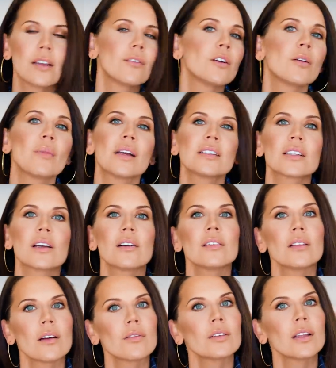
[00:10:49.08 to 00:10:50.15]
If you're a mascara
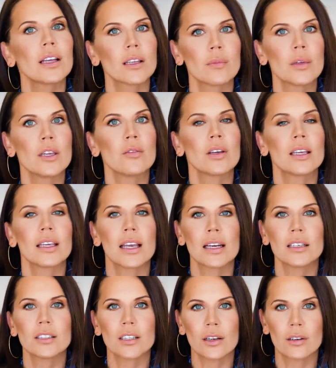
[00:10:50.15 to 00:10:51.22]
lover like me, you can get
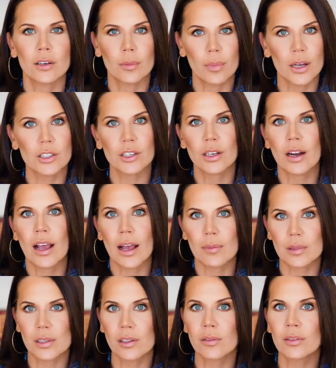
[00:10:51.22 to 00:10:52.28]
it done on a budget.
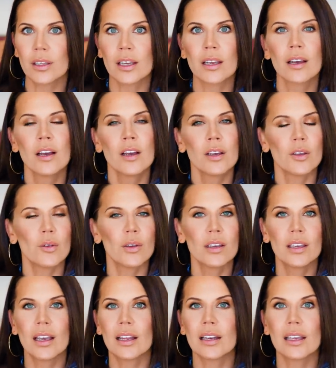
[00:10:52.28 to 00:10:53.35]
Absolutely. You
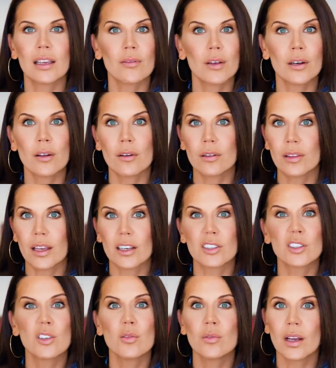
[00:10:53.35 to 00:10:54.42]
can get even
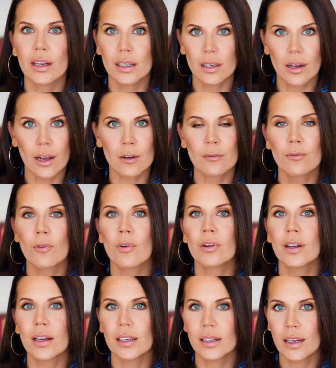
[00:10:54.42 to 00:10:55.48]
like $2.99,
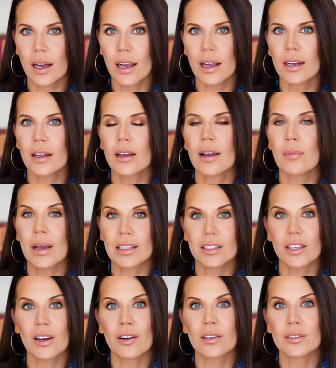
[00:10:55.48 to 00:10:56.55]
$4.99
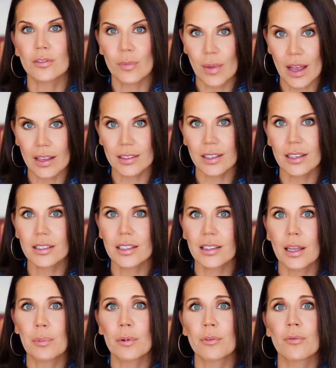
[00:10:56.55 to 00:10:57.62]
mascaras from Essence and
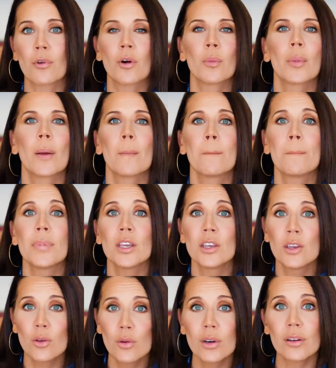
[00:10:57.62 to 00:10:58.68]
they perform
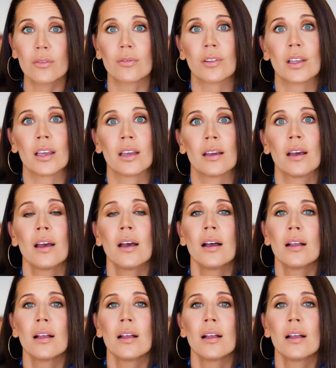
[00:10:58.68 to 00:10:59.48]
beautifully.